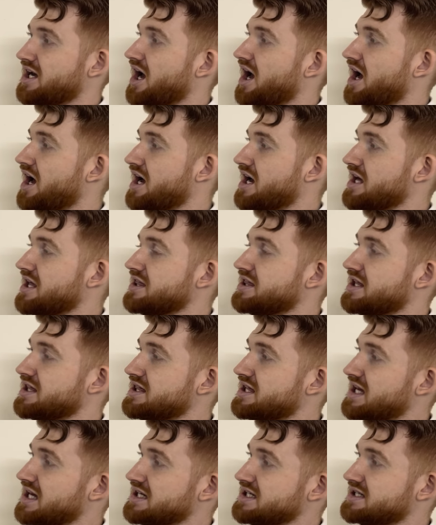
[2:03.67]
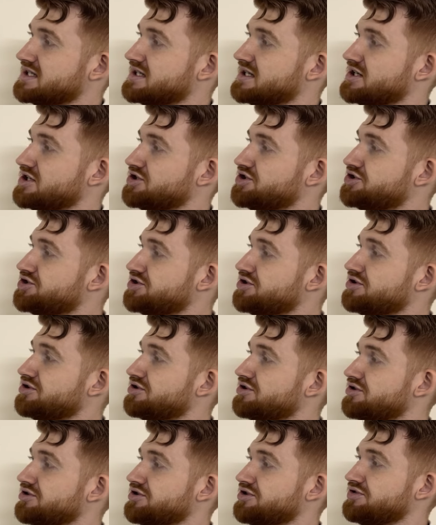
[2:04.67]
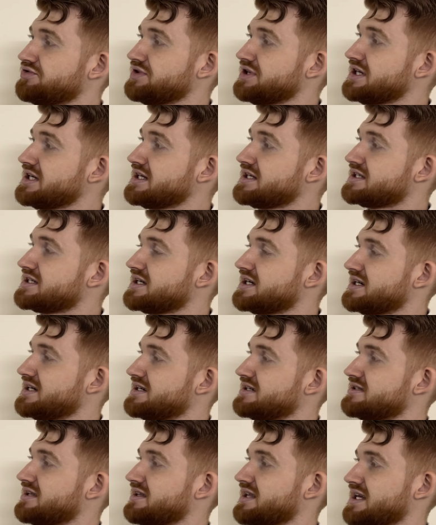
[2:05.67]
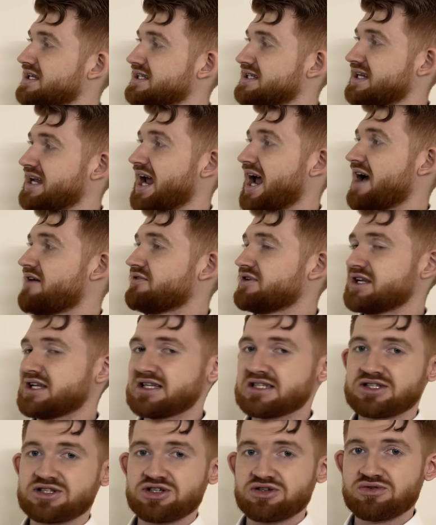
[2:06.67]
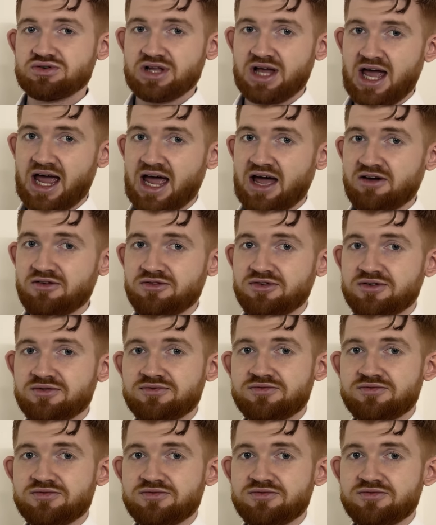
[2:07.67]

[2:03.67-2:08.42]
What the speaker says: the less sugar you eat, the less cavities you will have,